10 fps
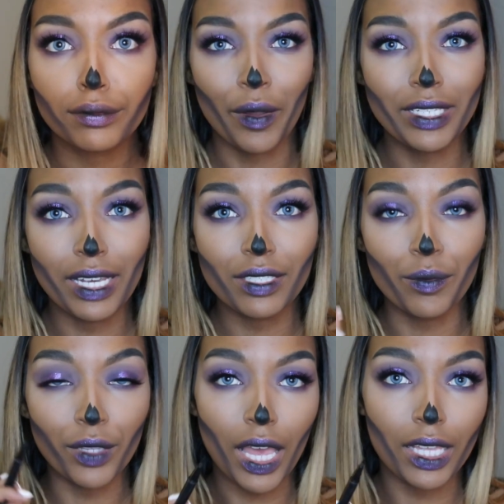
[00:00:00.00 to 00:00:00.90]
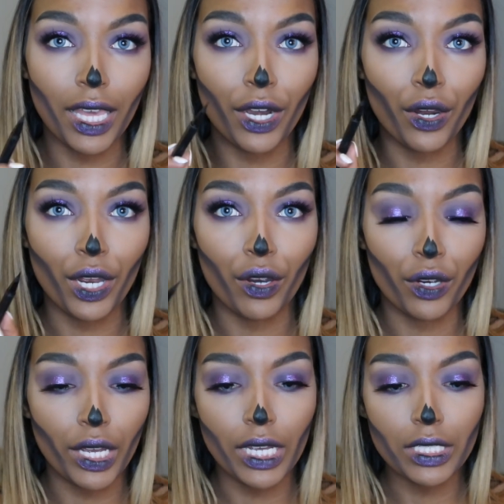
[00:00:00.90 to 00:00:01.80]
I'm going to take some black liner and
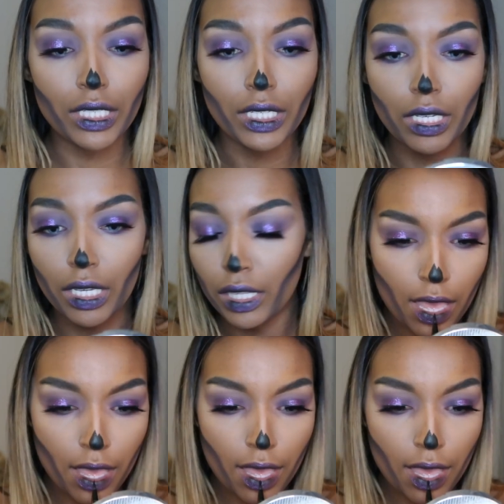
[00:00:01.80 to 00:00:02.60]
create teeth.